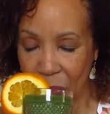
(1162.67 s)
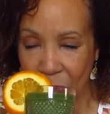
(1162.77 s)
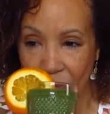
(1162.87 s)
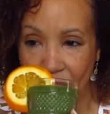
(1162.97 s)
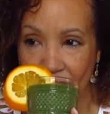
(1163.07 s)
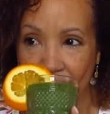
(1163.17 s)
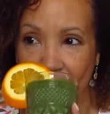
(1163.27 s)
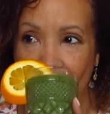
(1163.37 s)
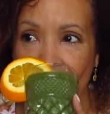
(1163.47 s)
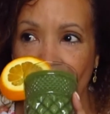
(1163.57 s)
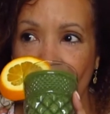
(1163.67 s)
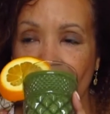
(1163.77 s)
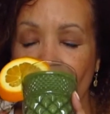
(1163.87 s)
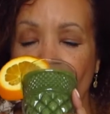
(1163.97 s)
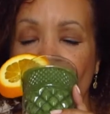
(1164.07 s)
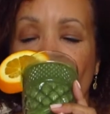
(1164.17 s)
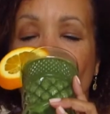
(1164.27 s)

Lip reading: Nobody speaks.